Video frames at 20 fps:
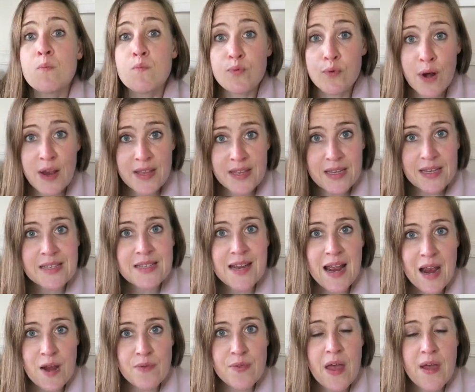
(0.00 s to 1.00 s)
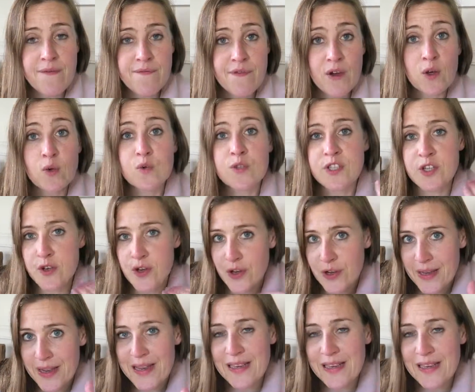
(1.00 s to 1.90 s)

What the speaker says: breaking down their funnel, so going